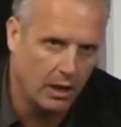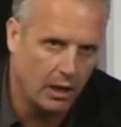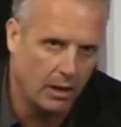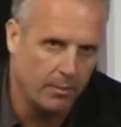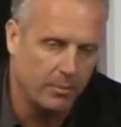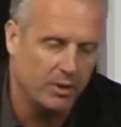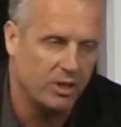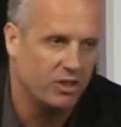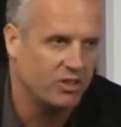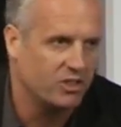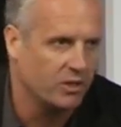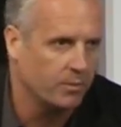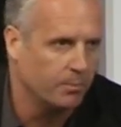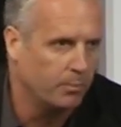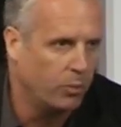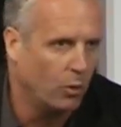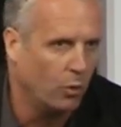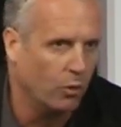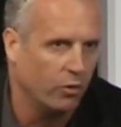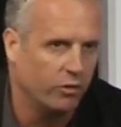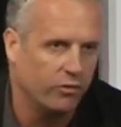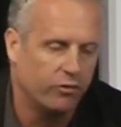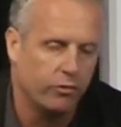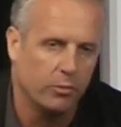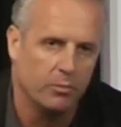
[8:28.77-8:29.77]
Um, and it's
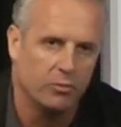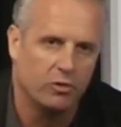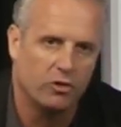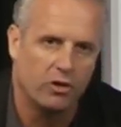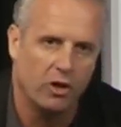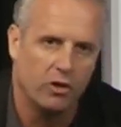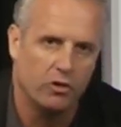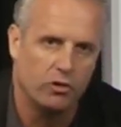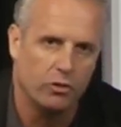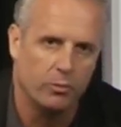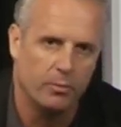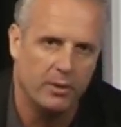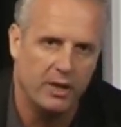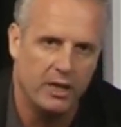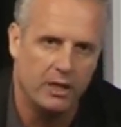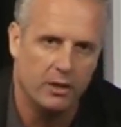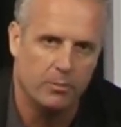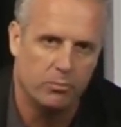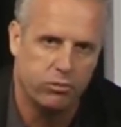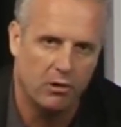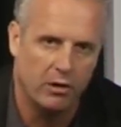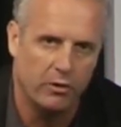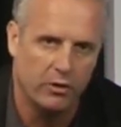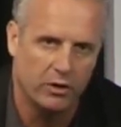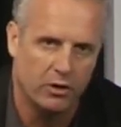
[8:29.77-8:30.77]
important from social
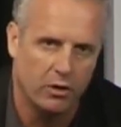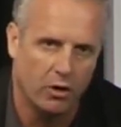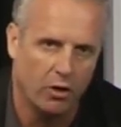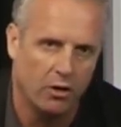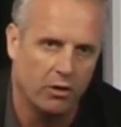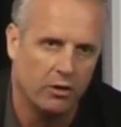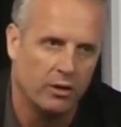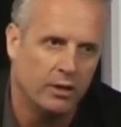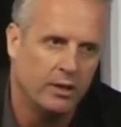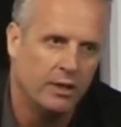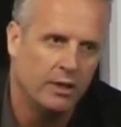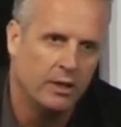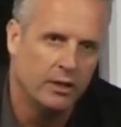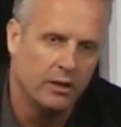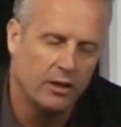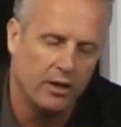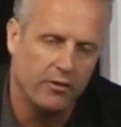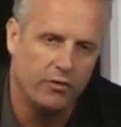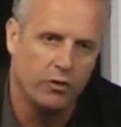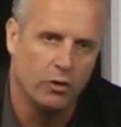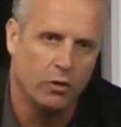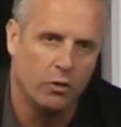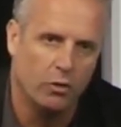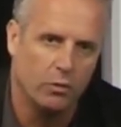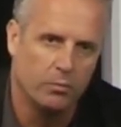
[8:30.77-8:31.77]
media protocol
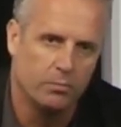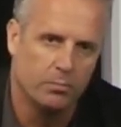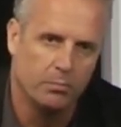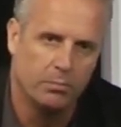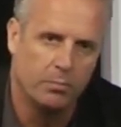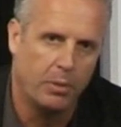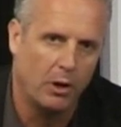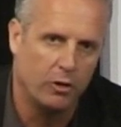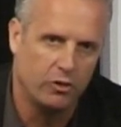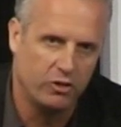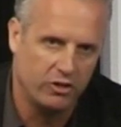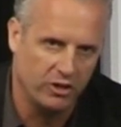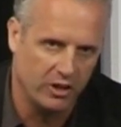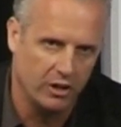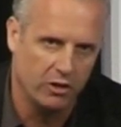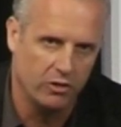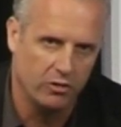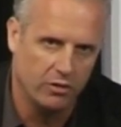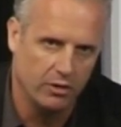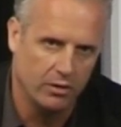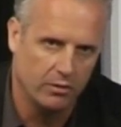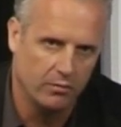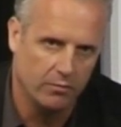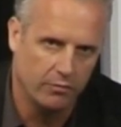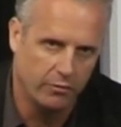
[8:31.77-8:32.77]
that if you're posting
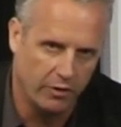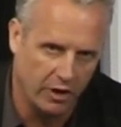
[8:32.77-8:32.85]
in